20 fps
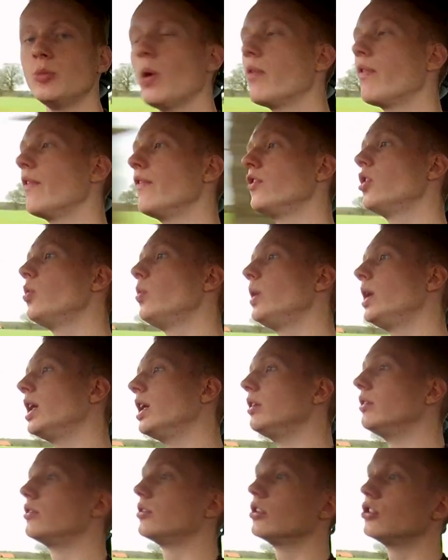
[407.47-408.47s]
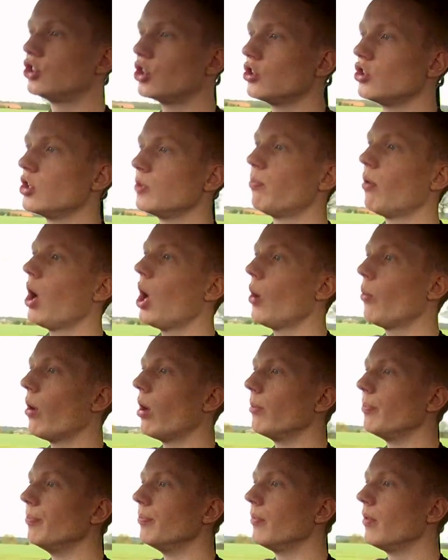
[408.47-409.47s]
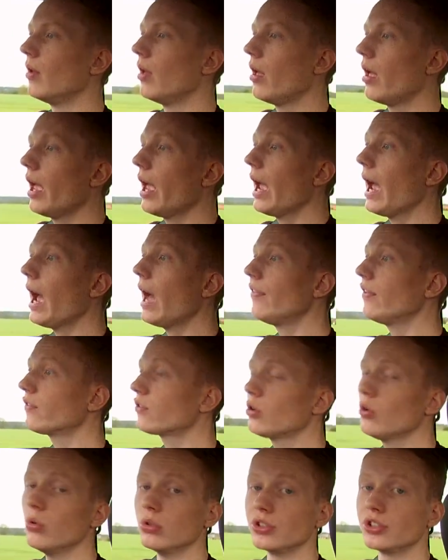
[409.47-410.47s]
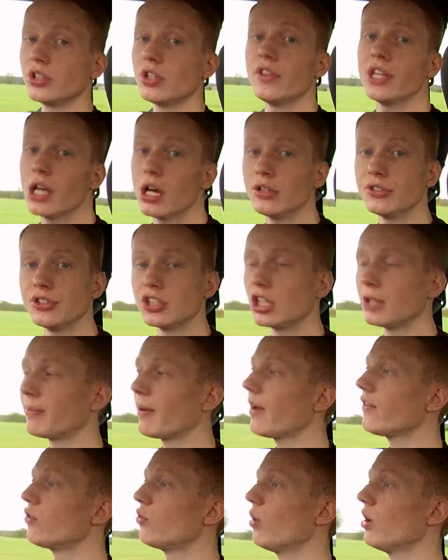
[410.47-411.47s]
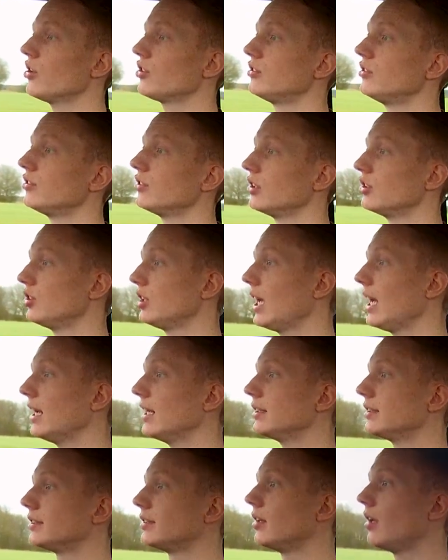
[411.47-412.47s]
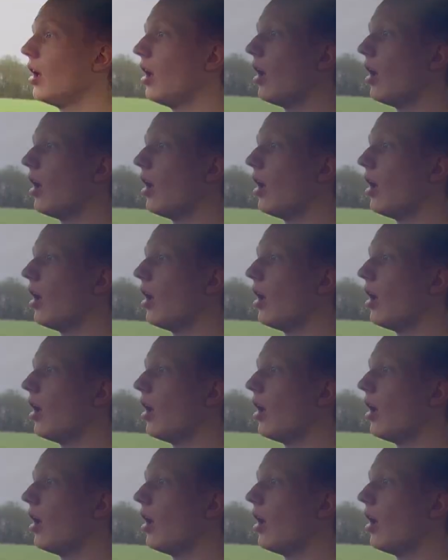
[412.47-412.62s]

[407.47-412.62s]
worth reviewing and should you buy one? And of course, the answers to both questions is yes.